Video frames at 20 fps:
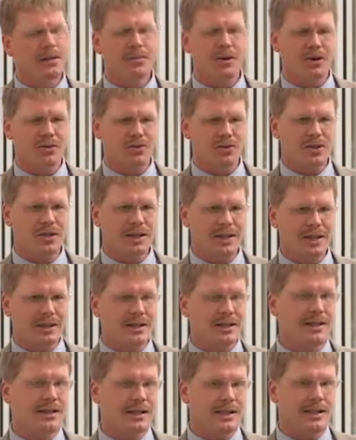But really,
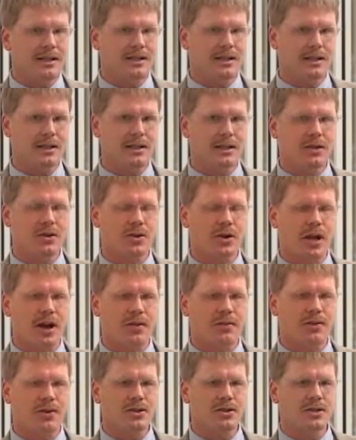this is literally
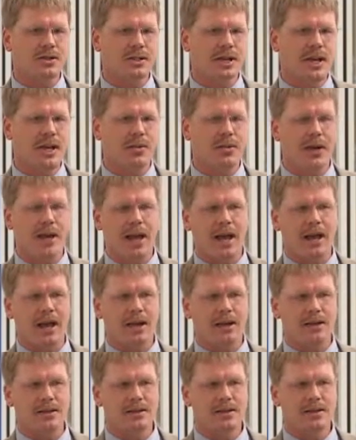our first day. We had
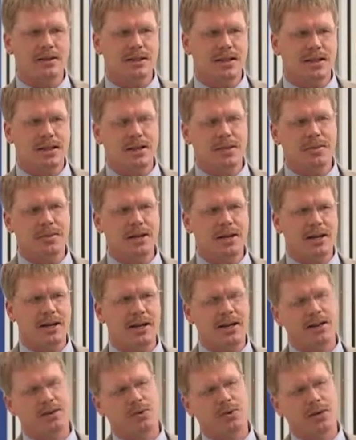a city
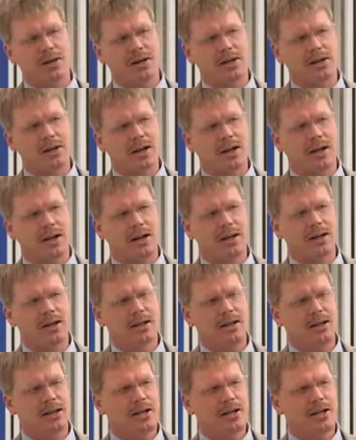meeting at 1 o'clock.